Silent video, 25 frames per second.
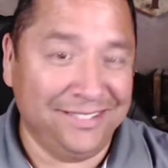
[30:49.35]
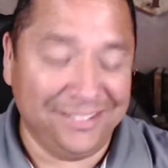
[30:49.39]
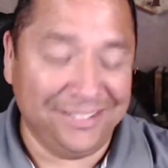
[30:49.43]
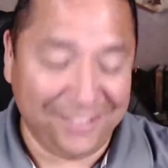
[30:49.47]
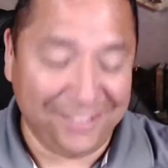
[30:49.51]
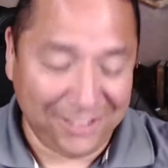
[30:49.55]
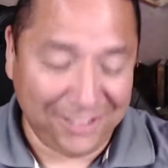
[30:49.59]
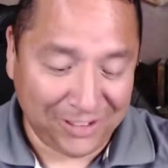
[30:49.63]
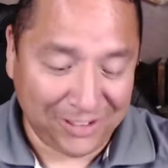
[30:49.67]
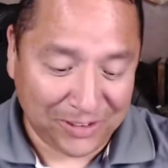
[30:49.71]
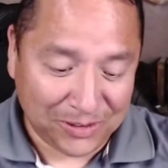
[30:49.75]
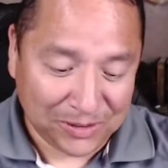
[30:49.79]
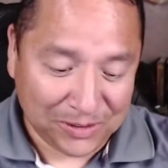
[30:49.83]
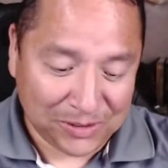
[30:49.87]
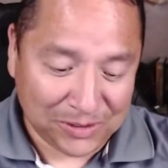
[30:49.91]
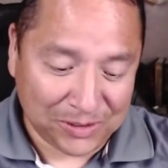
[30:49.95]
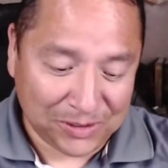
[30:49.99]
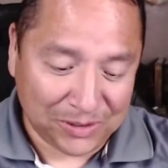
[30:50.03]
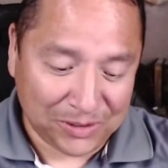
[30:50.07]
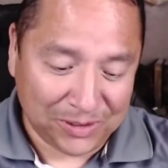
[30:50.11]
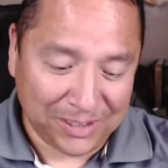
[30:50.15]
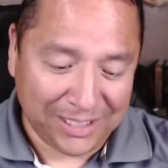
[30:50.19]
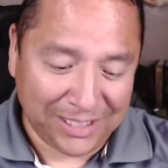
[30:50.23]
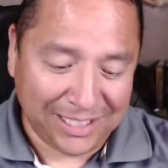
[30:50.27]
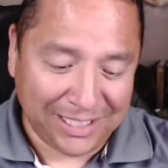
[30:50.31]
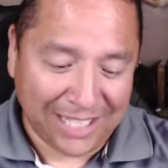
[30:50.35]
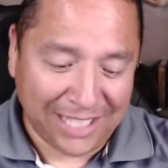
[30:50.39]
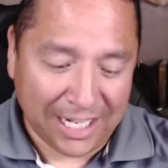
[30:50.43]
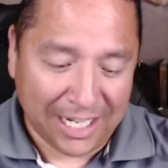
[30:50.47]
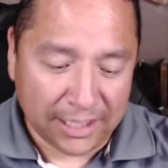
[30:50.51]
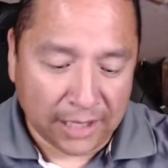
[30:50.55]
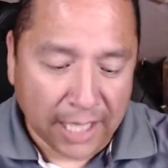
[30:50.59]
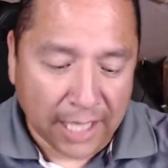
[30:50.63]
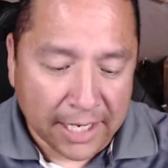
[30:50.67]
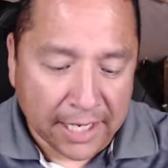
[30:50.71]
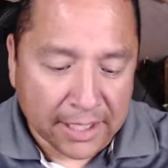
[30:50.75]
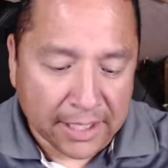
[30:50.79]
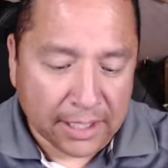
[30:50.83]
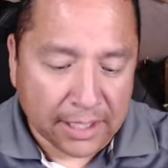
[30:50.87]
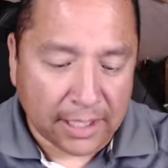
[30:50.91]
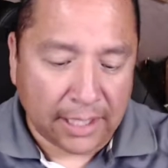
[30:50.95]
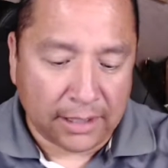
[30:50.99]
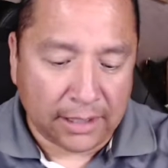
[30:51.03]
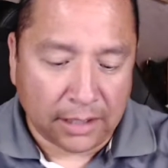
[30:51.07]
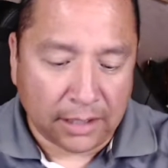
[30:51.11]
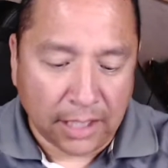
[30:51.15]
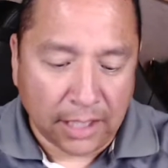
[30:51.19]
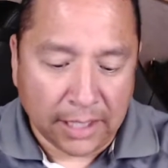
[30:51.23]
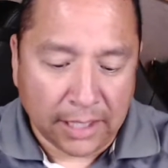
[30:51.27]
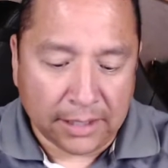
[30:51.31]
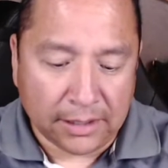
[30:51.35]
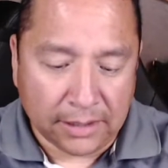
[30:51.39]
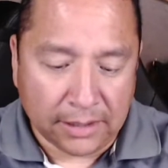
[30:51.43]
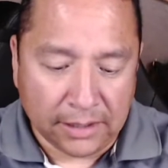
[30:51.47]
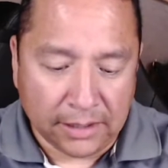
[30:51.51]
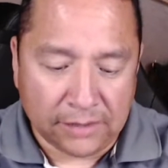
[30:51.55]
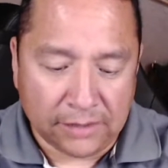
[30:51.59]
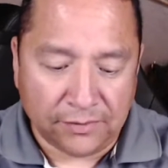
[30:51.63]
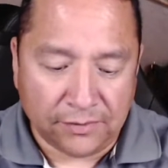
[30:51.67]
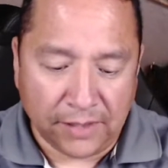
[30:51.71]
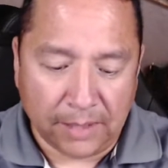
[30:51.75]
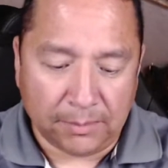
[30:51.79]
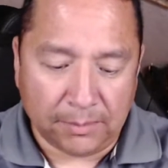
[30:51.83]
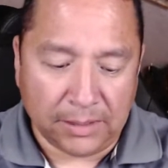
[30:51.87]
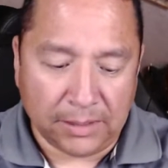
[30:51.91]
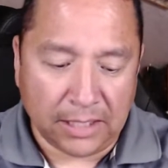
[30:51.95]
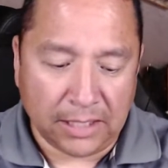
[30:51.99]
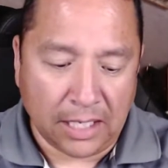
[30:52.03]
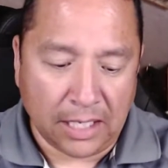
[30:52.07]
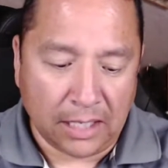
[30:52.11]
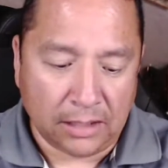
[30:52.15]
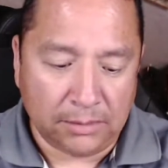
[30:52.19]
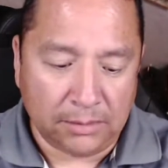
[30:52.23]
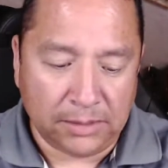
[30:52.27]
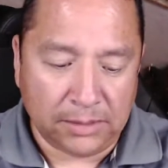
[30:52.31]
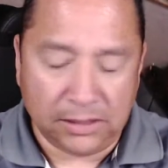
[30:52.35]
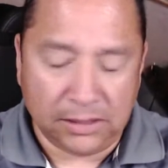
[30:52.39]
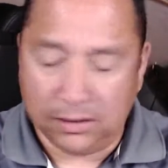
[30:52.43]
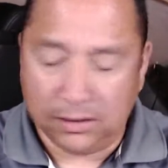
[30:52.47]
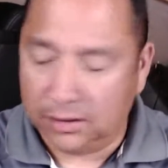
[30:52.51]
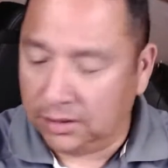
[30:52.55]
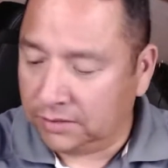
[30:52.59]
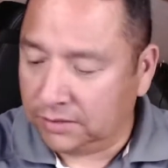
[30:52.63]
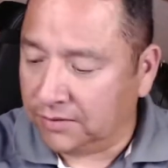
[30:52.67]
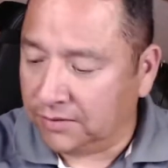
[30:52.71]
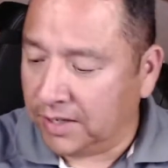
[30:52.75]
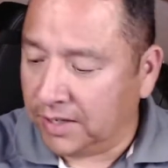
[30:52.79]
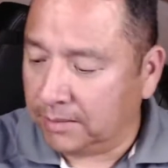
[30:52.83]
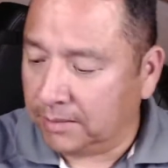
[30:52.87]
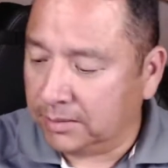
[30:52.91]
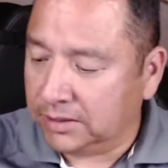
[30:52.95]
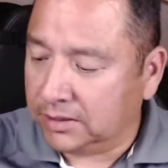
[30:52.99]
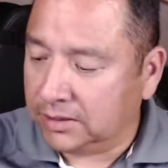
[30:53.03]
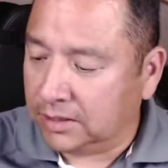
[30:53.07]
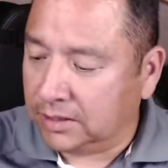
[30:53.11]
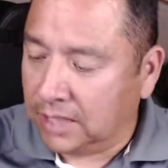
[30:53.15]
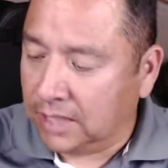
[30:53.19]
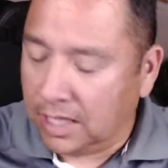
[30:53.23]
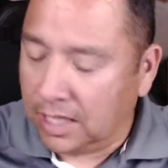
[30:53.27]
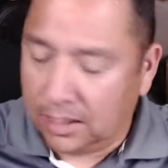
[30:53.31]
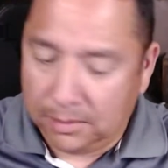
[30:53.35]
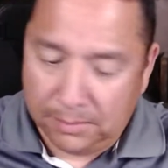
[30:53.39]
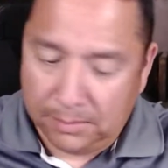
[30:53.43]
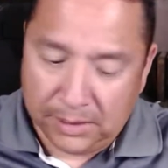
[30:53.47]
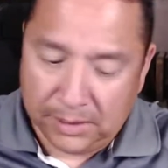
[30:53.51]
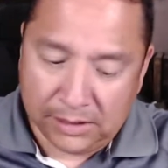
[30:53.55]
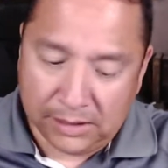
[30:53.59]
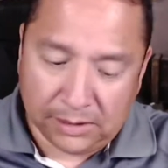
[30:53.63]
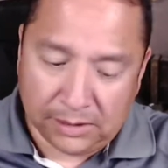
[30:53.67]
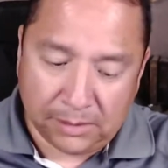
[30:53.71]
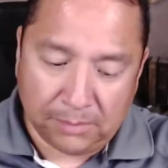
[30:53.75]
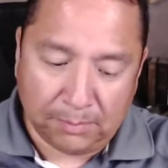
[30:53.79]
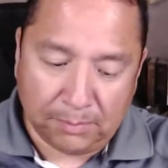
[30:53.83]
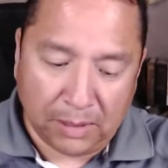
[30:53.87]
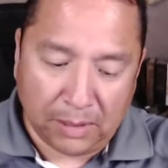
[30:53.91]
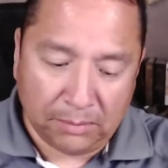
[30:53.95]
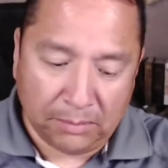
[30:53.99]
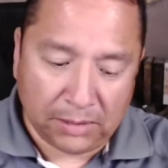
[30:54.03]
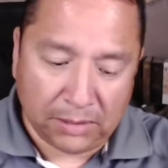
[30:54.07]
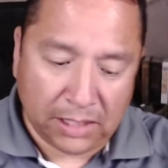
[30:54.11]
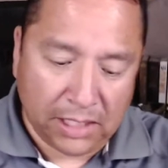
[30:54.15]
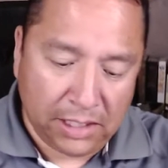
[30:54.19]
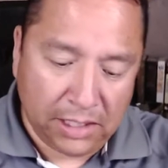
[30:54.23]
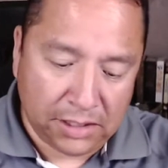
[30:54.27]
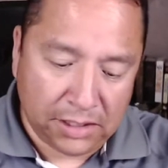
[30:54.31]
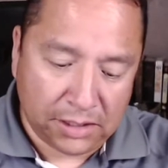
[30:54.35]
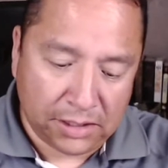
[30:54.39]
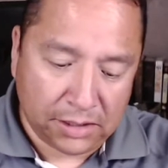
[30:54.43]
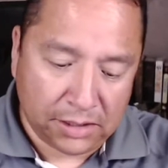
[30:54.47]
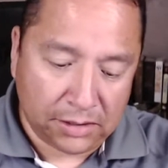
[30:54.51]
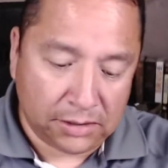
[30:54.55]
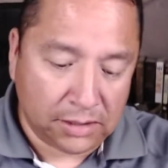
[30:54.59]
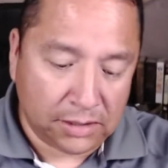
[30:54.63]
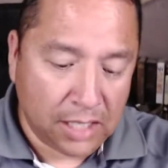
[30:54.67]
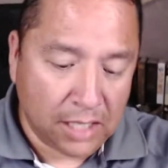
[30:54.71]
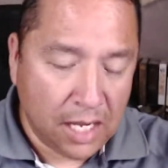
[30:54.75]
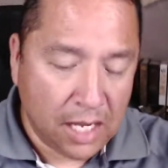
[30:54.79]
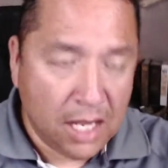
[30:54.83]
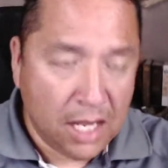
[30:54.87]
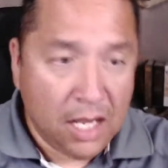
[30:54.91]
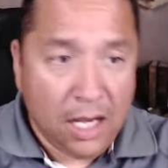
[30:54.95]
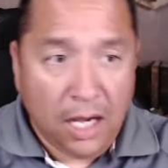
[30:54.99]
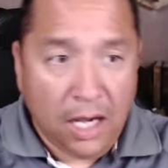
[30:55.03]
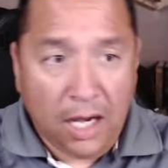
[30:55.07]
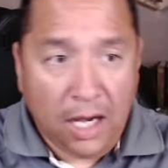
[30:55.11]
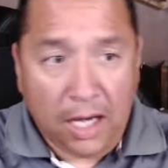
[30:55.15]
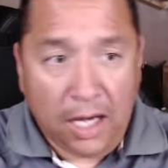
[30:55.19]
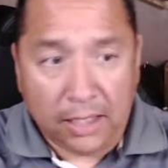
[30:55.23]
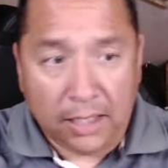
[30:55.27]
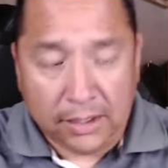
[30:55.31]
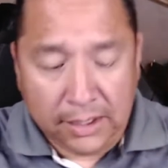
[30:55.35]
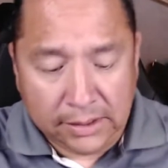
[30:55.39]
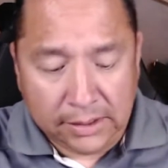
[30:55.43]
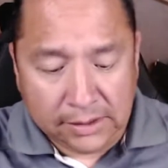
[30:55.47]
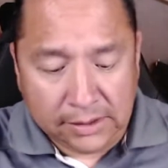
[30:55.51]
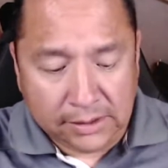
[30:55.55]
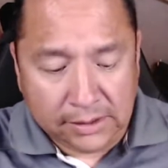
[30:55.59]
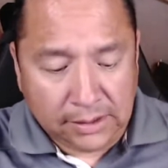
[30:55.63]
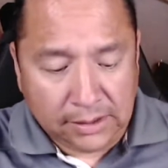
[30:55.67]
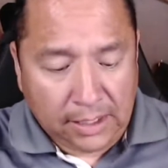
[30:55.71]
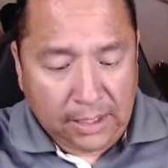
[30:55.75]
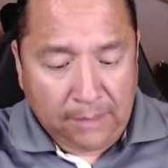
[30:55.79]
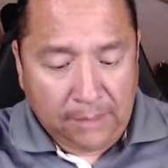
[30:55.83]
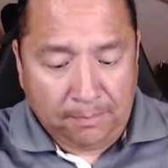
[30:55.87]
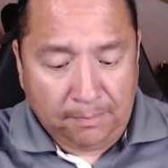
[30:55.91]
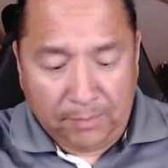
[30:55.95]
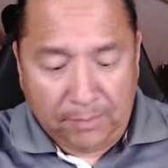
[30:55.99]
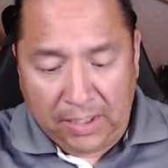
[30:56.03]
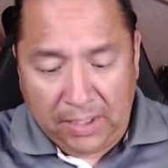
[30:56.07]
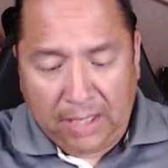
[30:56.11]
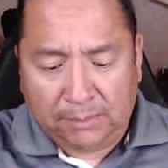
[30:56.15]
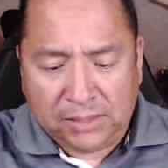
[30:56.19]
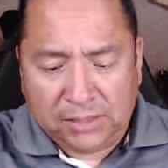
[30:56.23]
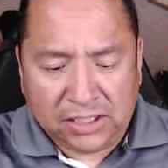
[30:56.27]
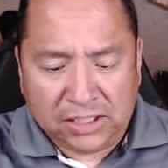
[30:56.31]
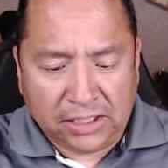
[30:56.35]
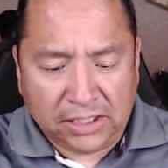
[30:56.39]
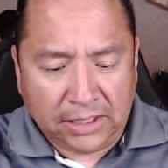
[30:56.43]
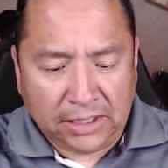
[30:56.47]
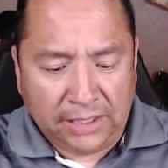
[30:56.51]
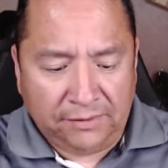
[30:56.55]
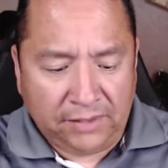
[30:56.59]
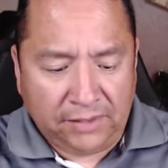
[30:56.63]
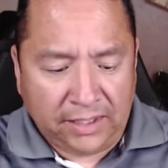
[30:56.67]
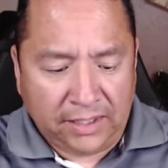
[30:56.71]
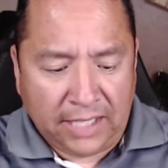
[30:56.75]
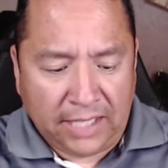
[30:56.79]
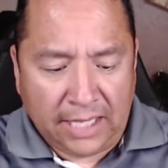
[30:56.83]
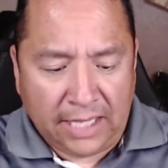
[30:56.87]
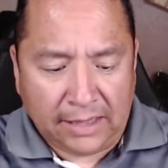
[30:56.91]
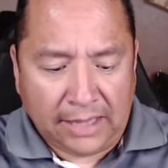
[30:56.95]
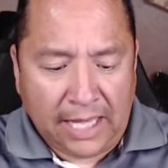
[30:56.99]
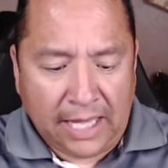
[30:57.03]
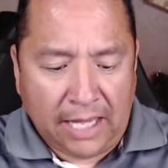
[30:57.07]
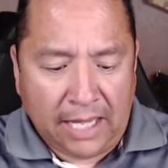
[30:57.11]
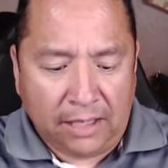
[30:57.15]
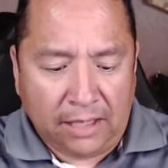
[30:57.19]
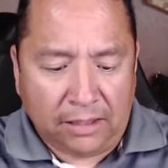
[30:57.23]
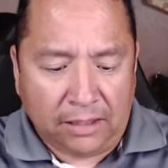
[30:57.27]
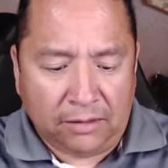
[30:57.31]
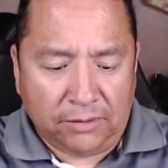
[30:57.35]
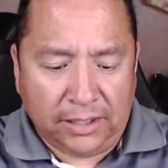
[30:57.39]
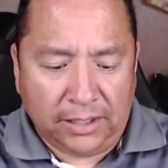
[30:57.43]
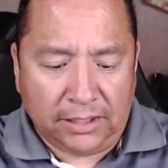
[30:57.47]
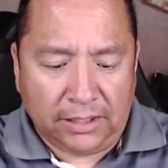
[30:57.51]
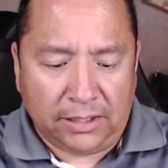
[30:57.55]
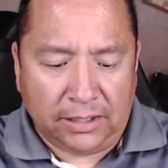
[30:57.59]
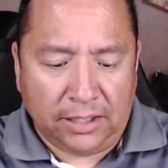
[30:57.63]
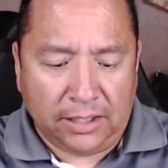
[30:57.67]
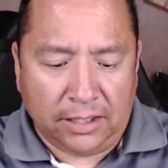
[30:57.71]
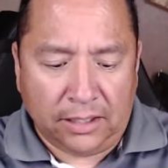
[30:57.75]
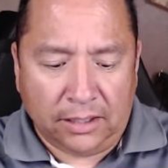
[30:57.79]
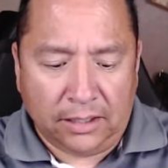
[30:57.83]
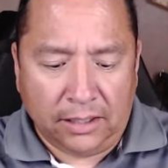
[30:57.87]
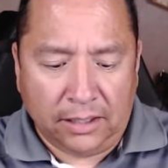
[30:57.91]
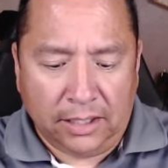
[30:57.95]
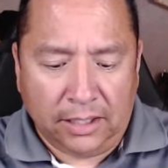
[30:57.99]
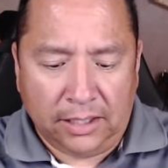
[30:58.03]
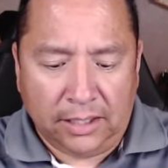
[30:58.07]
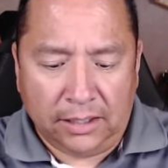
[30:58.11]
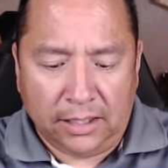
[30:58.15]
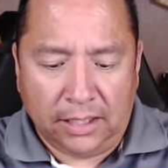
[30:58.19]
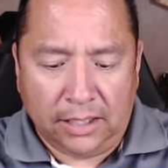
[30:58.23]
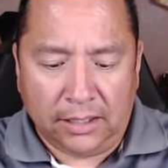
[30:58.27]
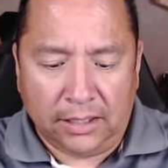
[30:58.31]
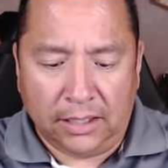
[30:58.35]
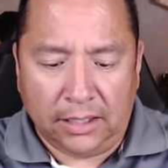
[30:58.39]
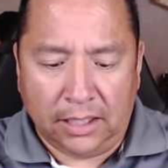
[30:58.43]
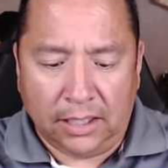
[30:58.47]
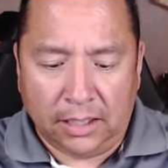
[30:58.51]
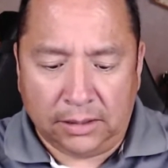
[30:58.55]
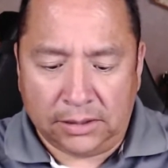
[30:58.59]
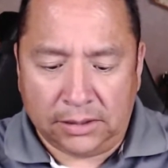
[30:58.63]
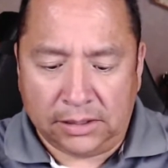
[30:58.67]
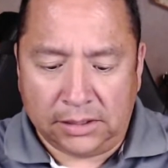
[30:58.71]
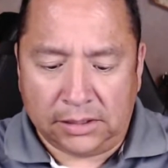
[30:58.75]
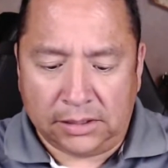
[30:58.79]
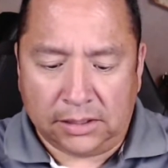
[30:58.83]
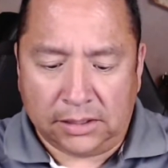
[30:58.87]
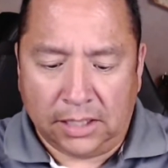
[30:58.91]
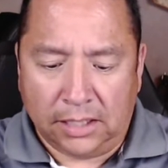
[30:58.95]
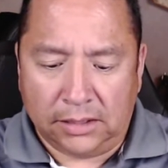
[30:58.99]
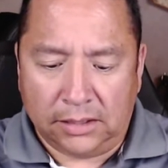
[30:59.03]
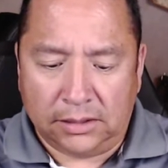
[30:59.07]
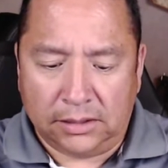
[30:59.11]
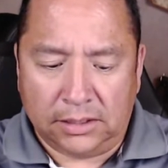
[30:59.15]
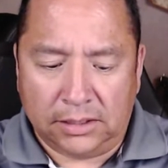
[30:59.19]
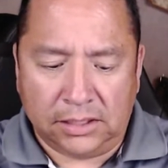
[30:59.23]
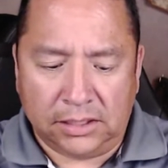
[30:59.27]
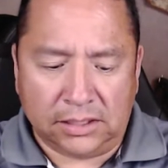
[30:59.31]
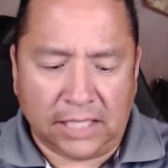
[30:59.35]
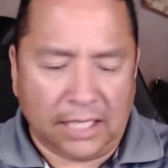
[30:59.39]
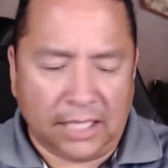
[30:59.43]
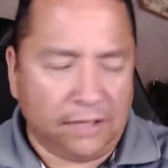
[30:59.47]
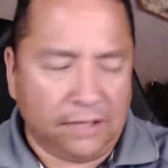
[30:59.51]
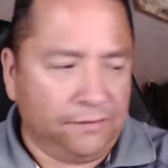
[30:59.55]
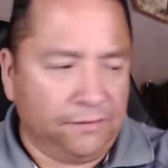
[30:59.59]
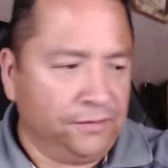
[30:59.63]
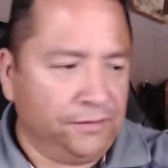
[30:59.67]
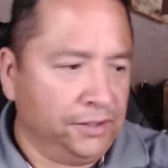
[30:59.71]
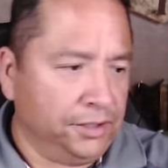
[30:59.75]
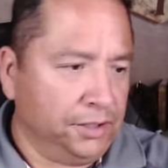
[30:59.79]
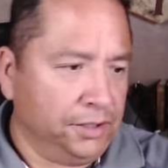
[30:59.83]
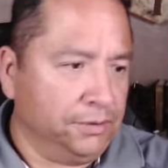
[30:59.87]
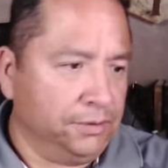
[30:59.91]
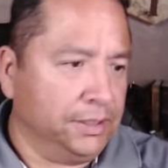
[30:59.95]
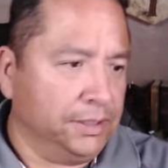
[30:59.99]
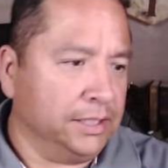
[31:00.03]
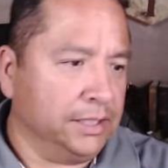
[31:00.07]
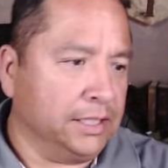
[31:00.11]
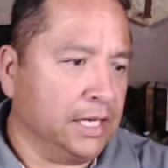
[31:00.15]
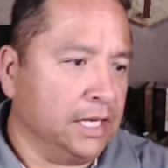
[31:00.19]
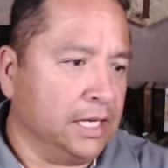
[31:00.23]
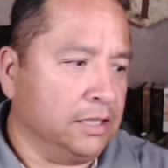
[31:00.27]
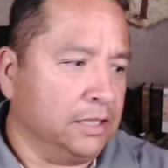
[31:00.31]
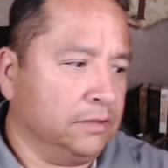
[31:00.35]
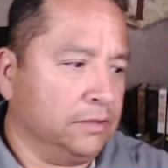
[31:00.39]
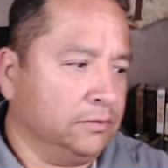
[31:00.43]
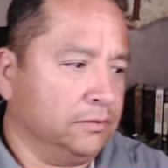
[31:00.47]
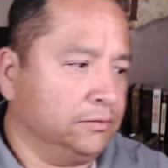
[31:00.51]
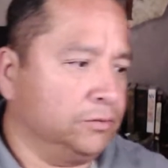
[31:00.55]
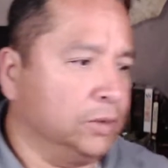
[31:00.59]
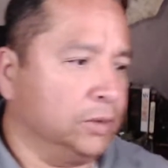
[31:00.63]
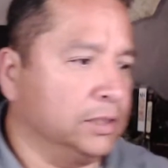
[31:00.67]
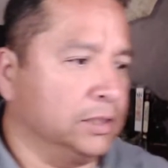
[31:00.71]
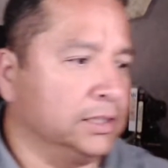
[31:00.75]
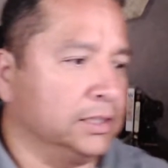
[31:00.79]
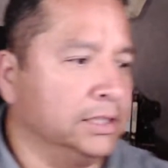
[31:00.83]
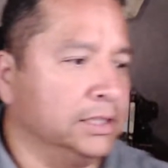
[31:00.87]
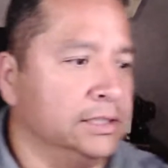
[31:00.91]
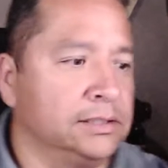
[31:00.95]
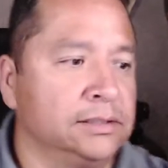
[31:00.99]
You know, so I like these Families Anonymous publications on this, and I'm just gonna leave it at that right there, and then I'll just kind of fill you in, kind of what this